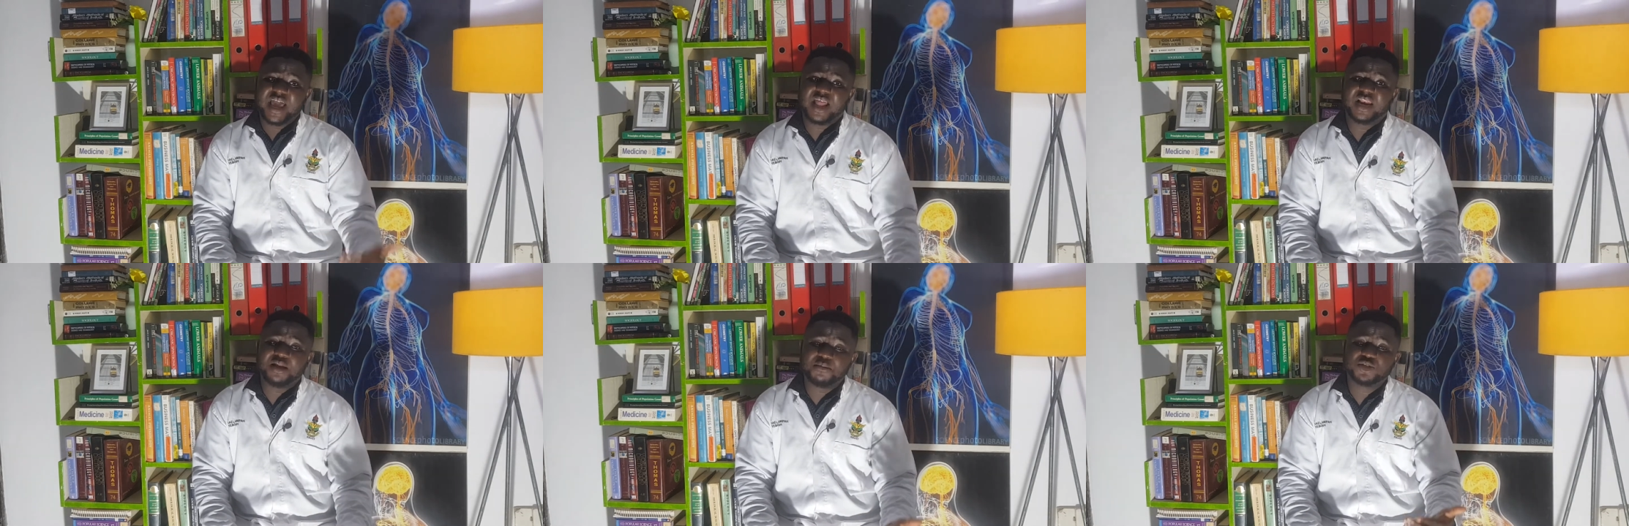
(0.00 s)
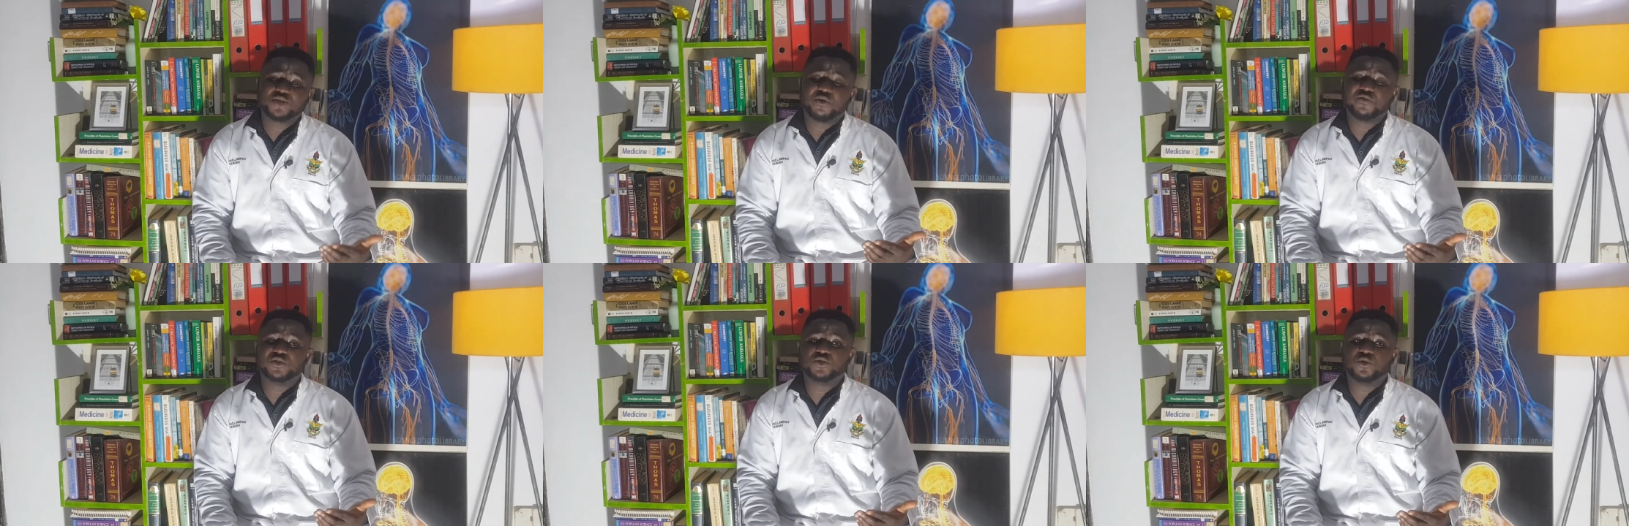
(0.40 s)
a limit
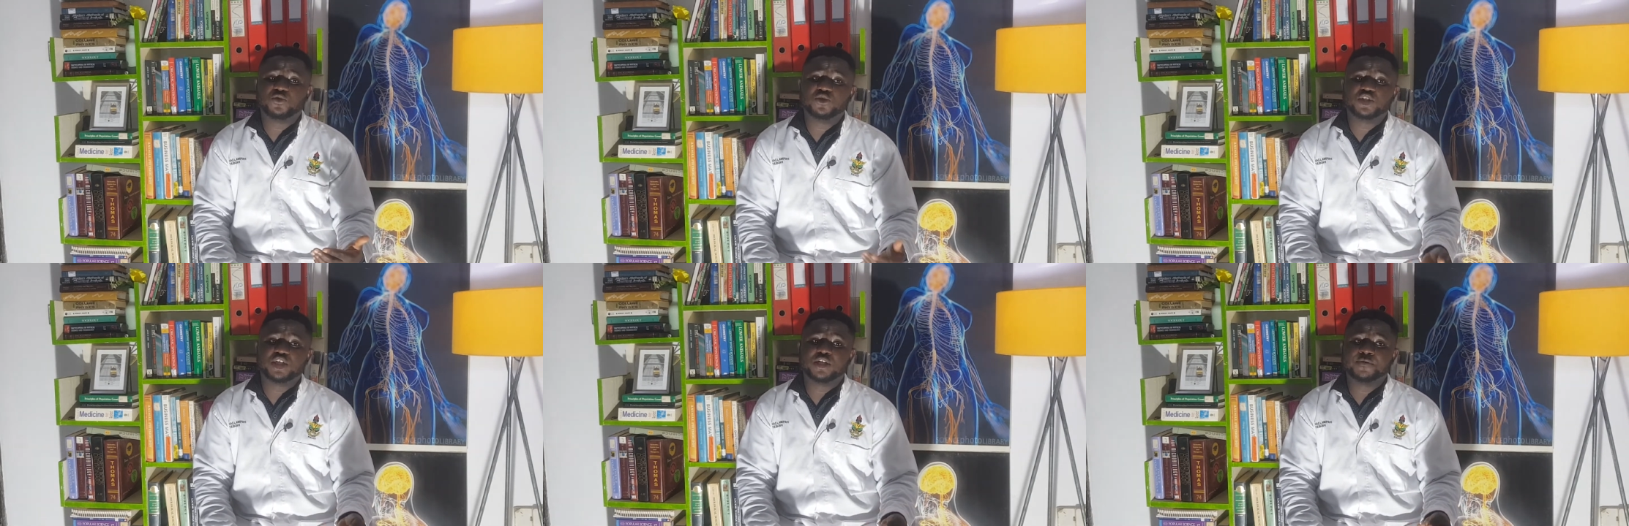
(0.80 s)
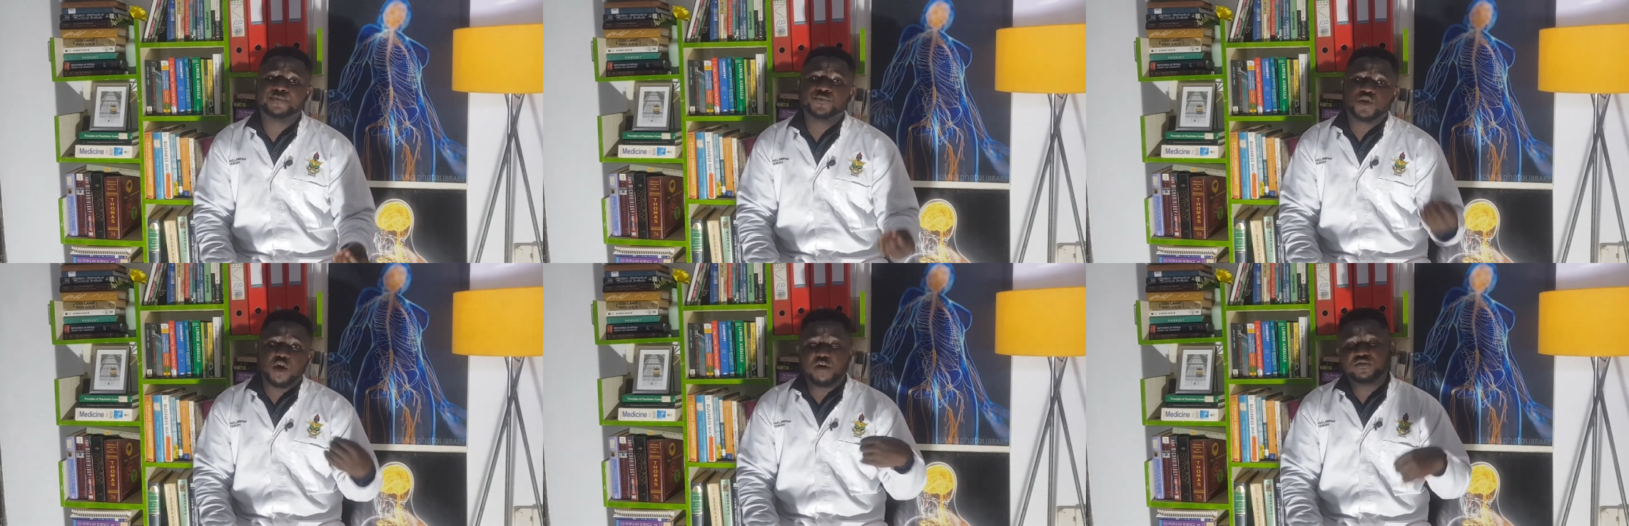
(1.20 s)
of resolution
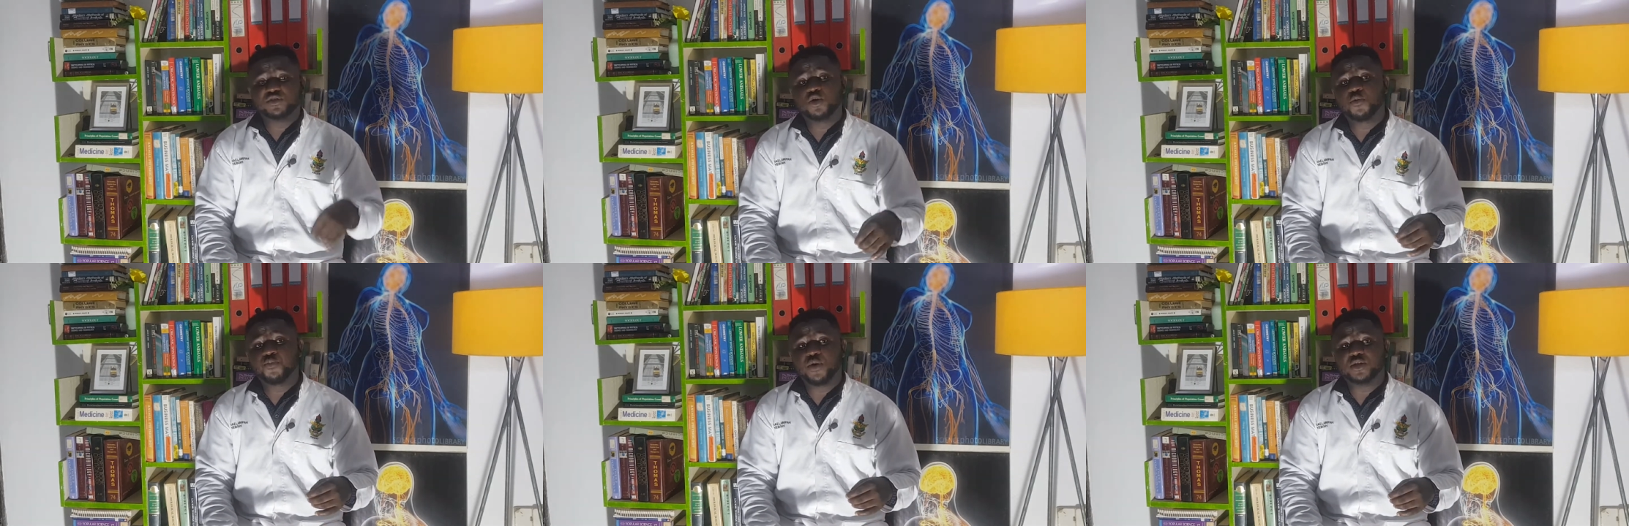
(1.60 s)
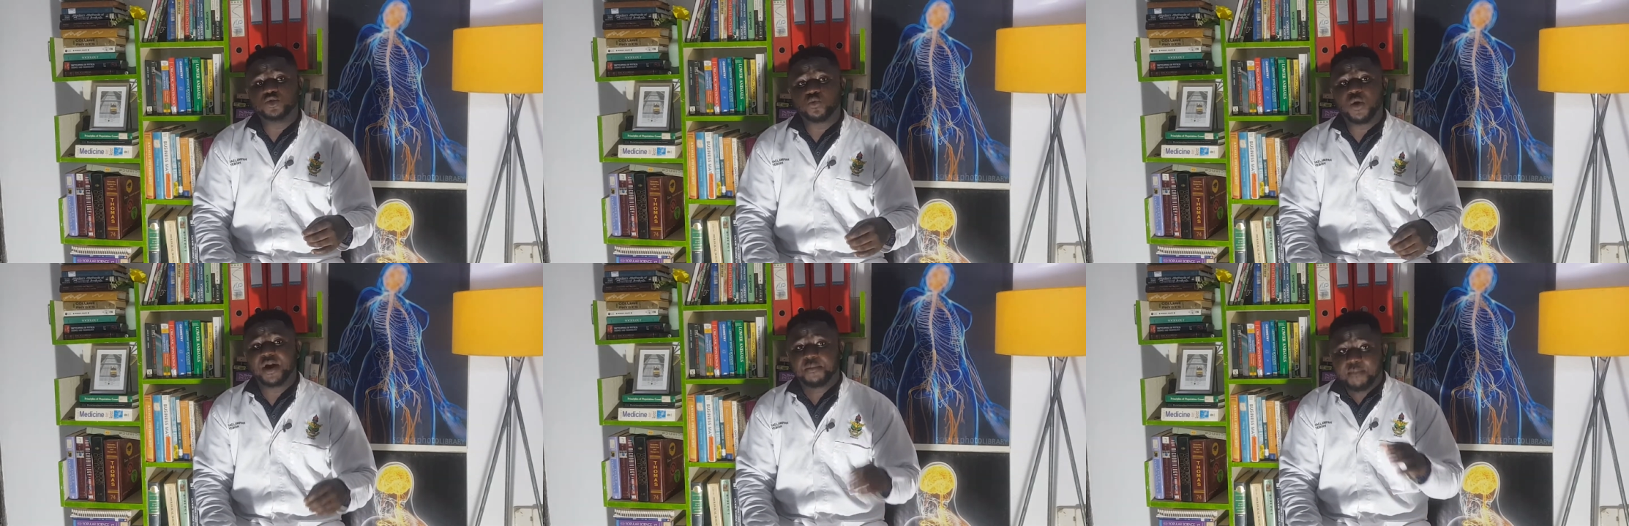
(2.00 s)
of
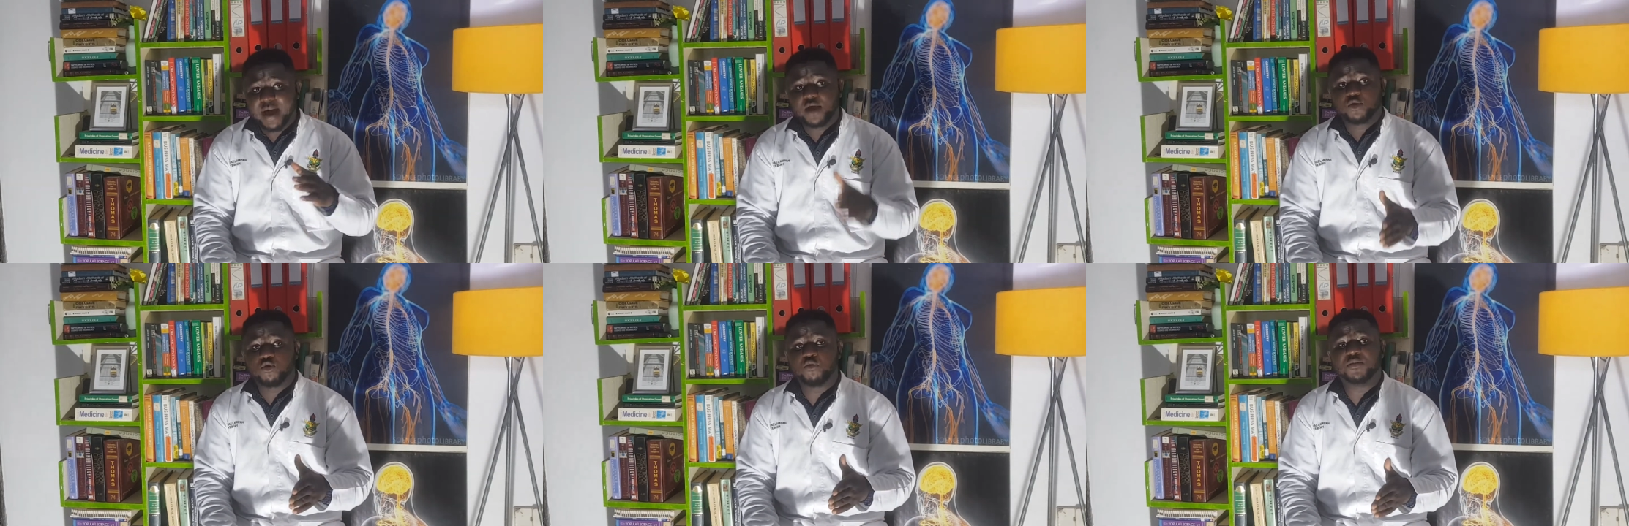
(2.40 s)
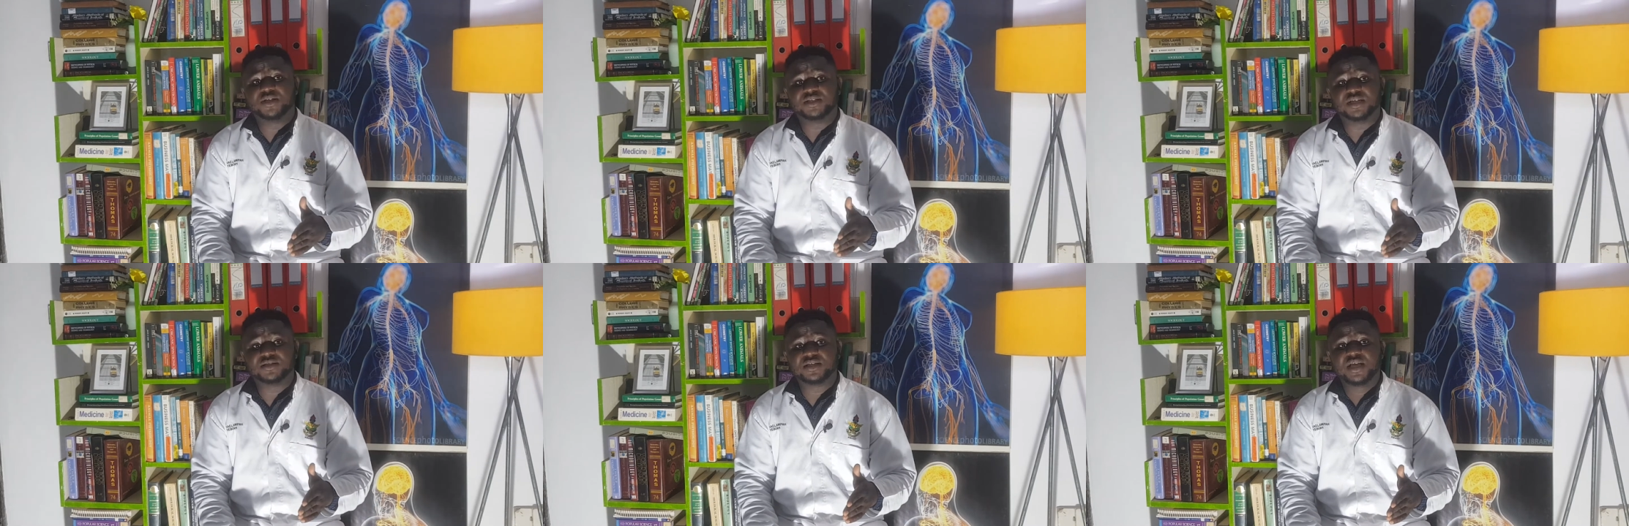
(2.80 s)
0.1
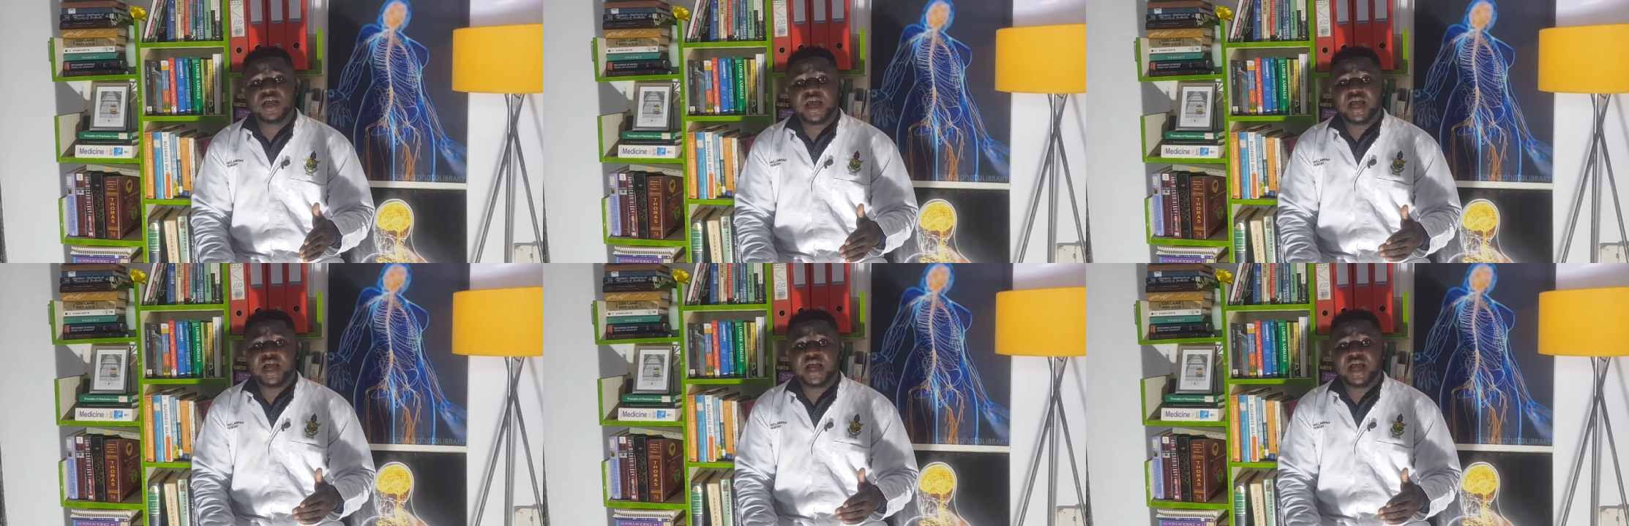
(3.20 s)
micrometers.